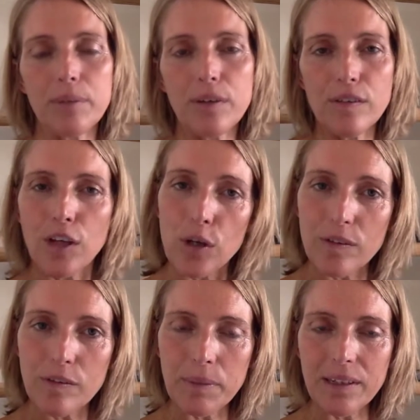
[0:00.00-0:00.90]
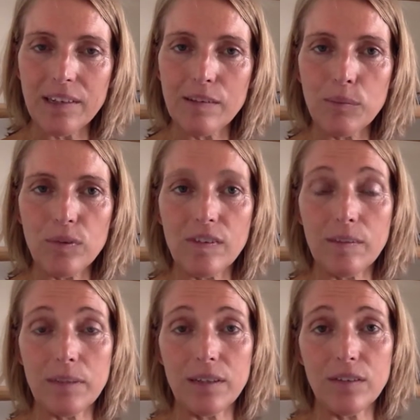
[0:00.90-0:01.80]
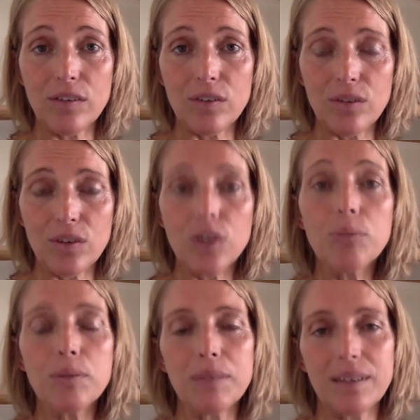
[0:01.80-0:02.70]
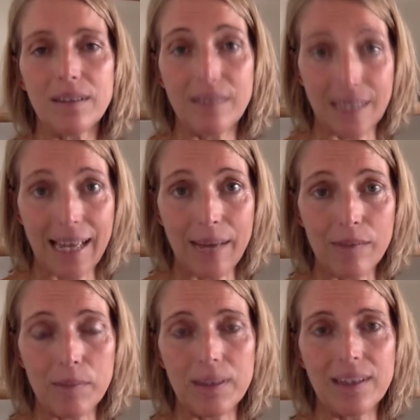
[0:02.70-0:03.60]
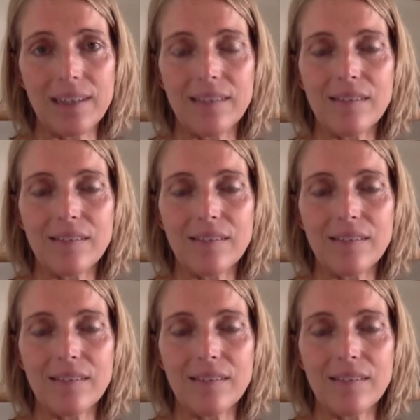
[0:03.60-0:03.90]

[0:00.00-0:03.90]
because goat's milk is more similar to human milk than cow's milk is.